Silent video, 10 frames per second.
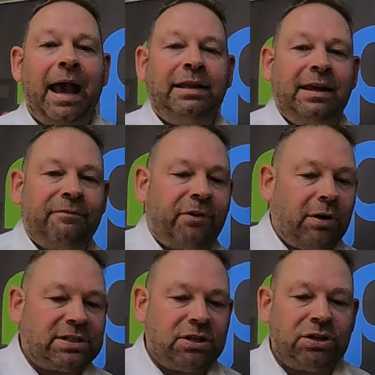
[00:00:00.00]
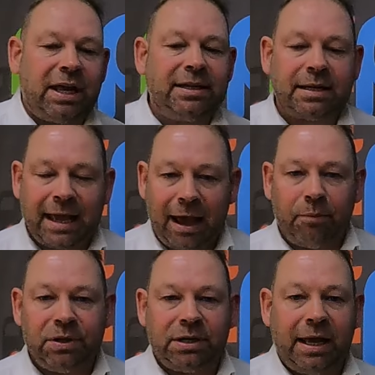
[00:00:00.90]
Any advice that you need, any
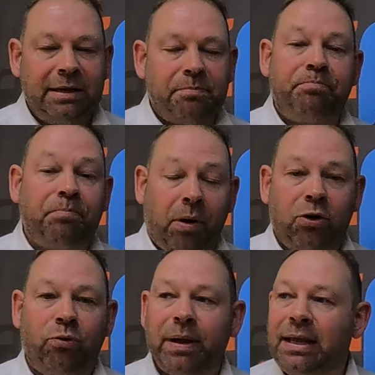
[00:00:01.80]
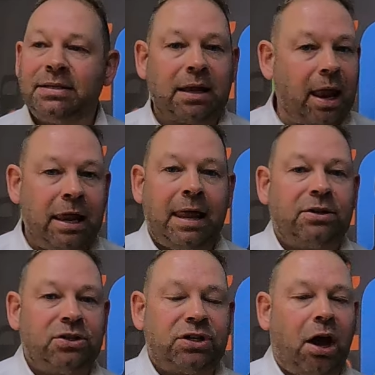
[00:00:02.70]
help you need, by all means let
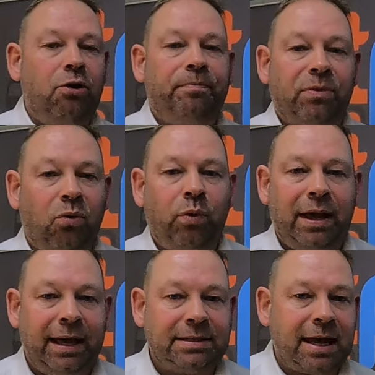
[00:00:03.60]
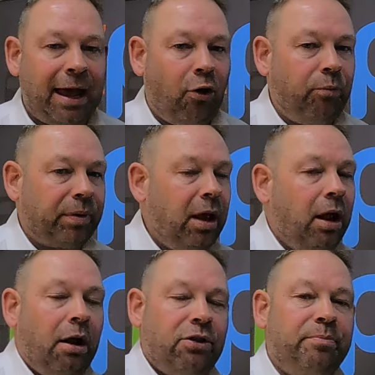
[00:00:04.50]
us know. We're here to help.
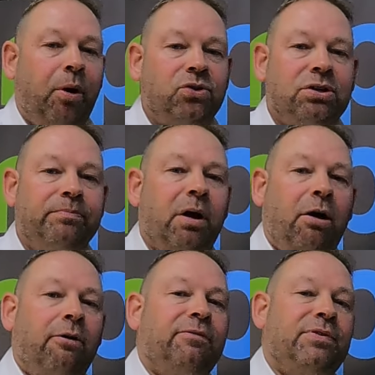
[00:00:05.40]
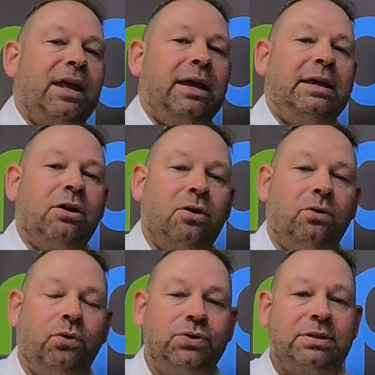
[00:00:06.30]
At the bottom of the
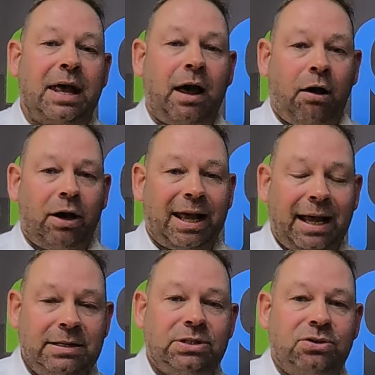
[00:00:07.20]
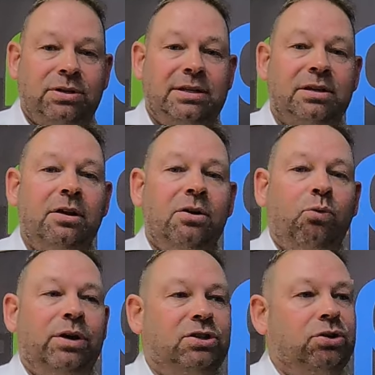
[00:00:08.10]
course there are case studies
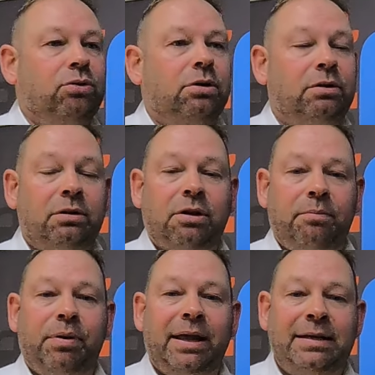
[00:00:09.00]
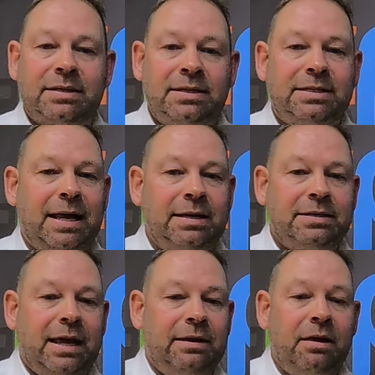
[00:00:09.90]
which you can complete and
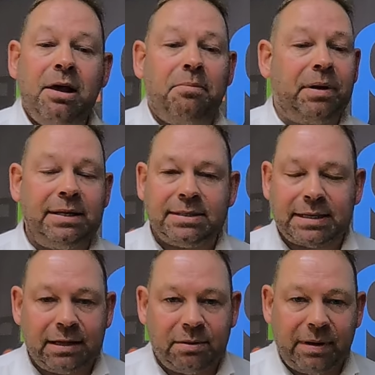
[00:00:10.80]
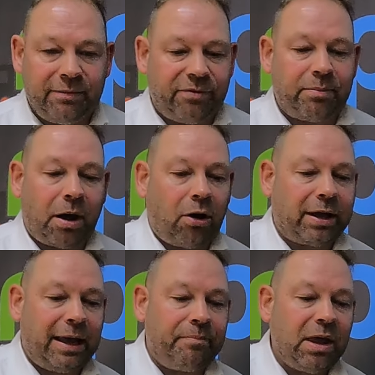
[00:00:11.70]
send in. Please send them in for
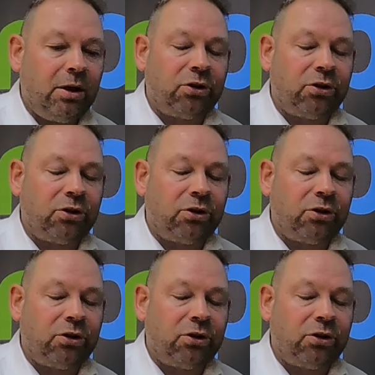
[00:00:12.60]
marking.